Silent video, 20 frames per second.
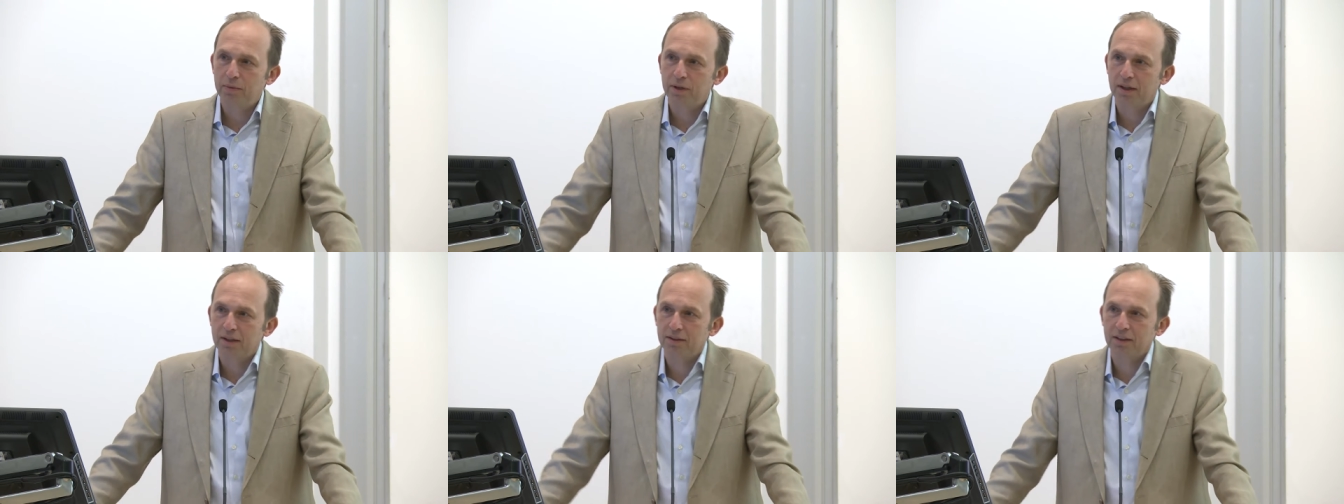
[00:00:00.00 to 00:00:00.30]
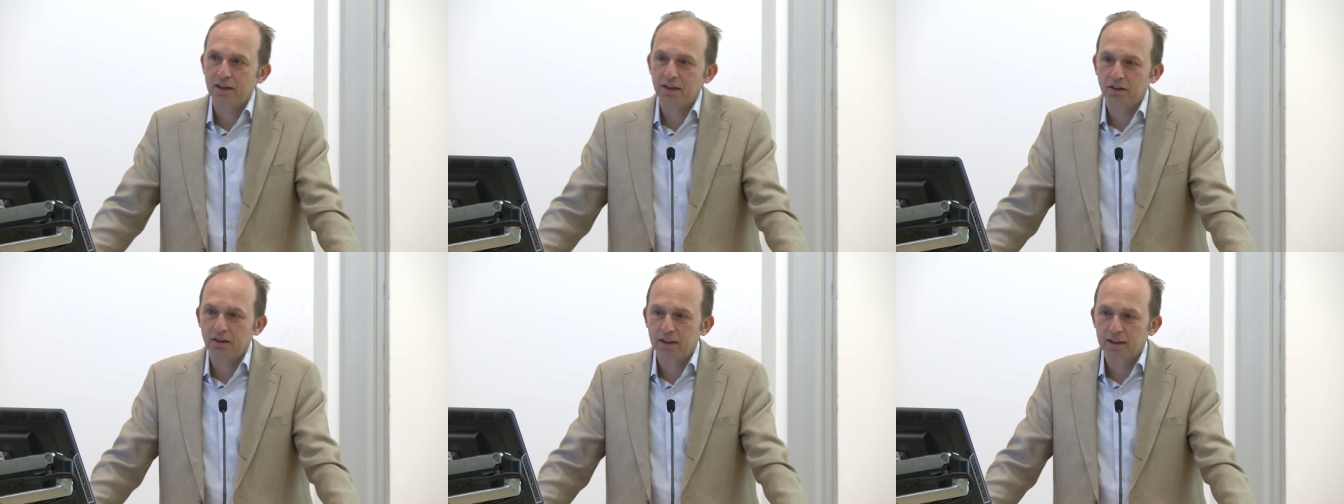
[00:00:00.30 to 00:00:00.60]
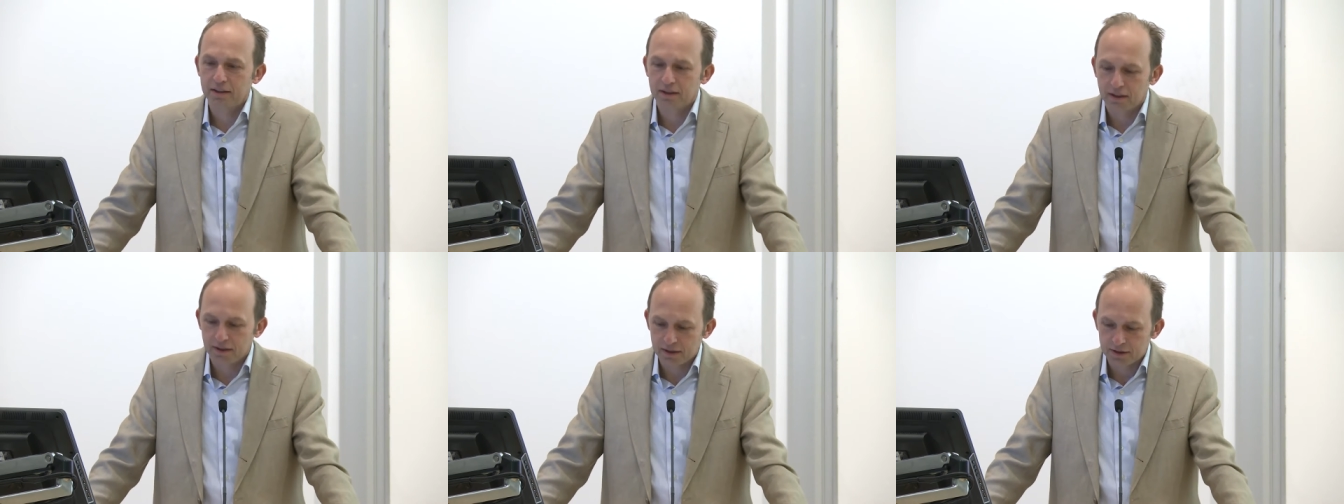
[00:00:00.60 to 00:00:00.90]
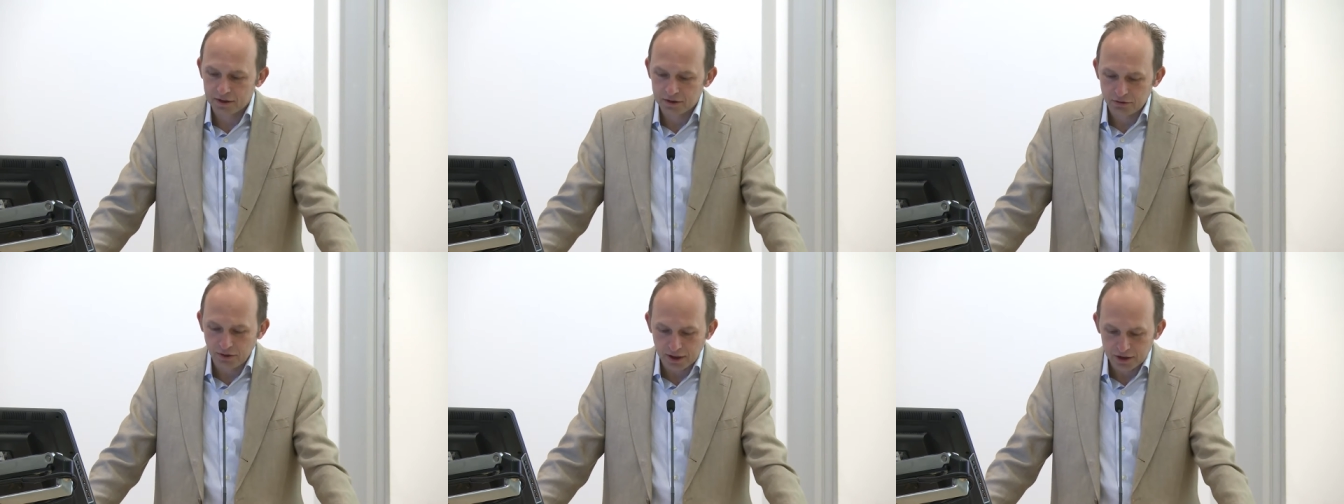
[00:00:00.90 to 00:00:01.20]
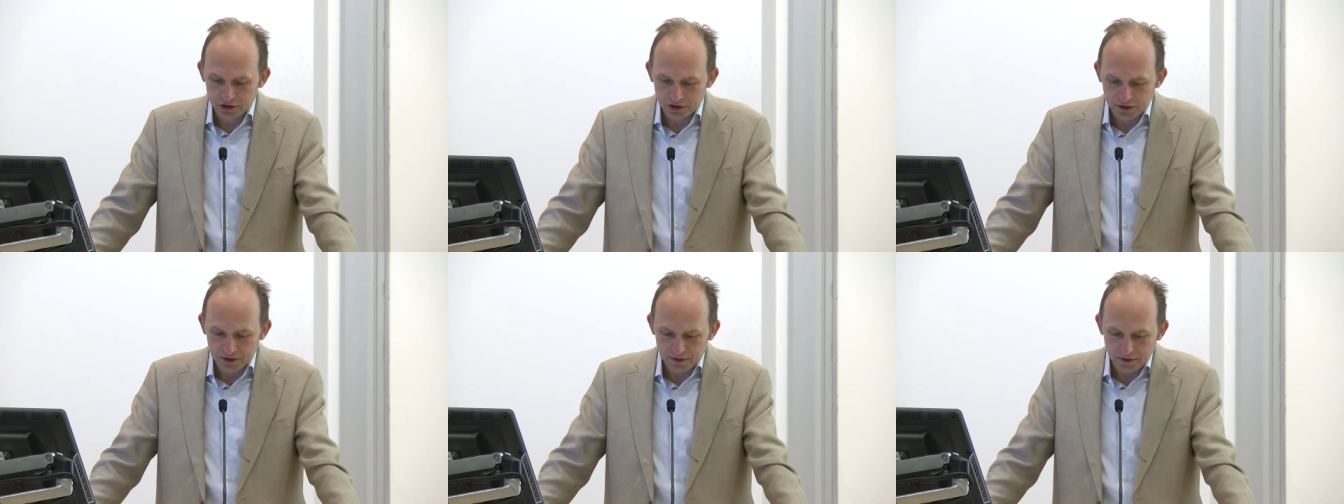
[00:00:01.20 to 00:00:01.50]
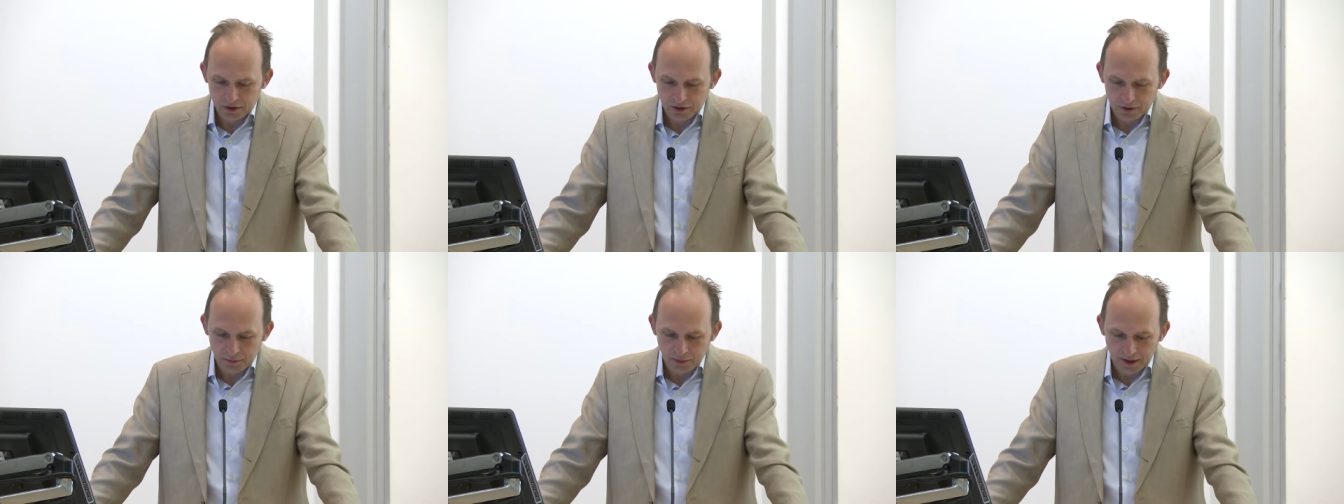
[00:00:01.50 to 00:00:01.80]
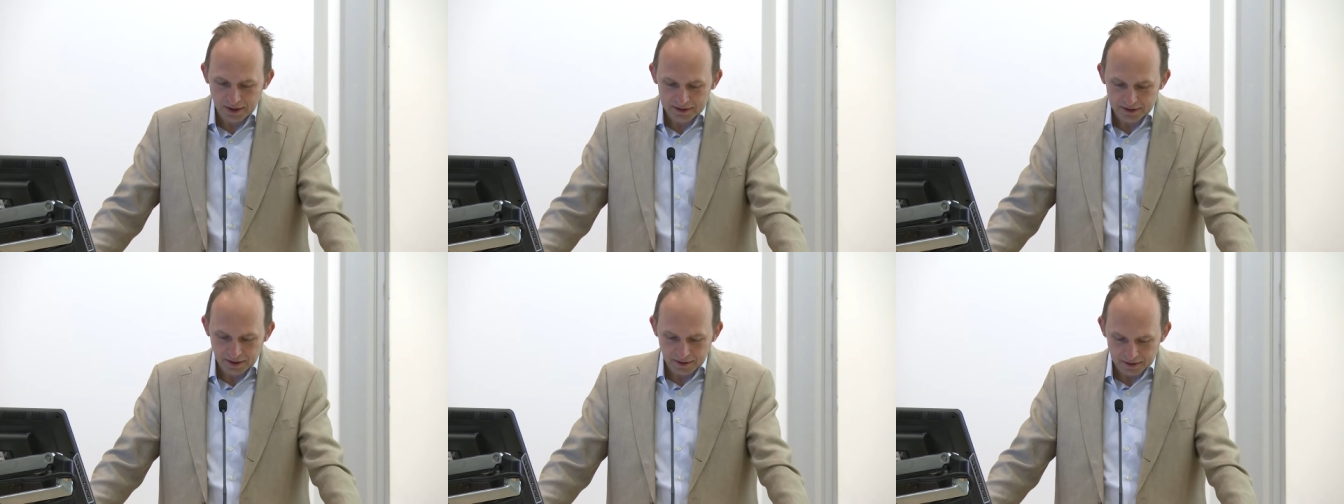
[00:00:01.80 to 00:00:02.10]
military instruction took place.
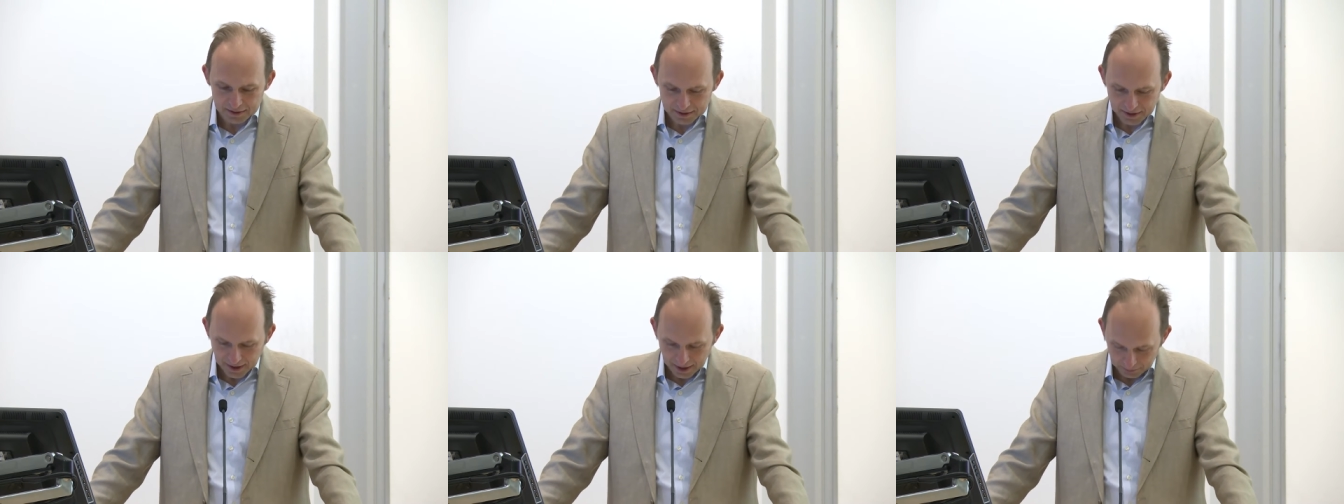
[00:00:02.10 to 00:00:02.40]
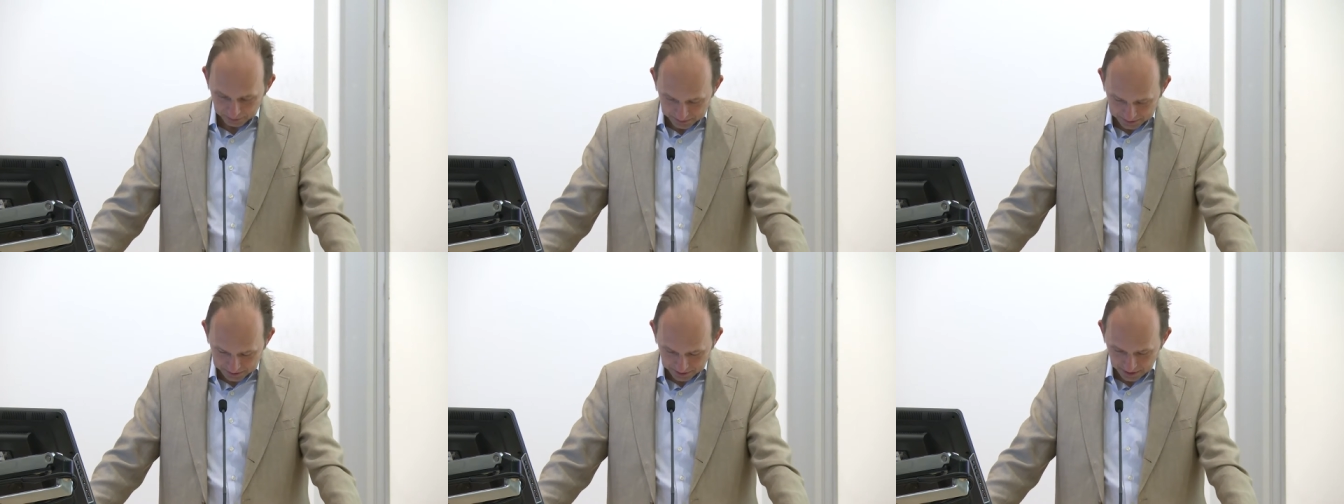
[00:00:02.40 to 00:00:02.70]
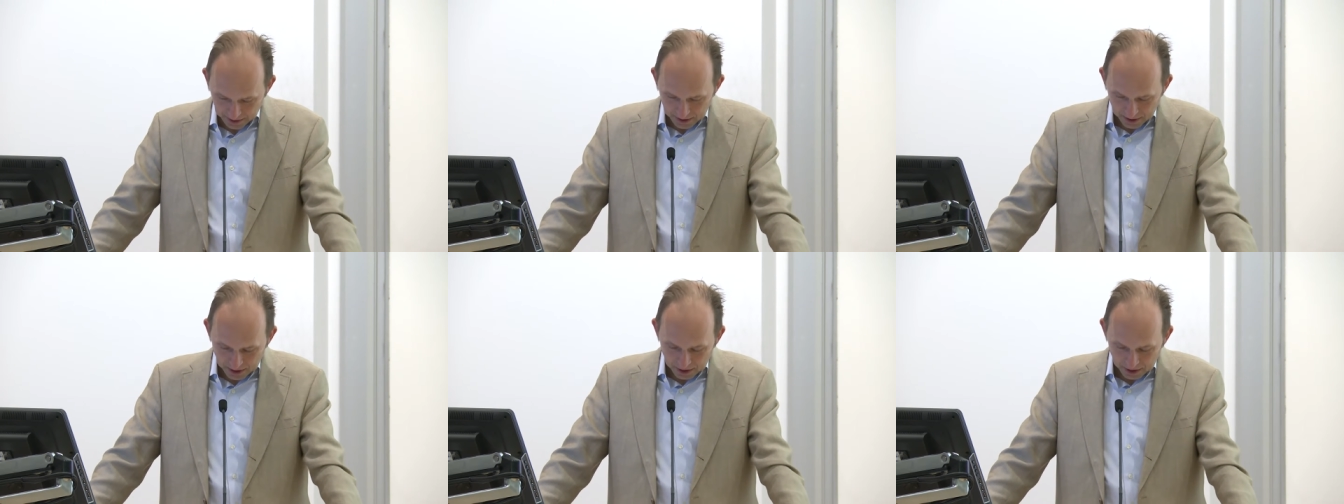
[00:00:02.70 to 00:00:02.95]
The Vietnam War?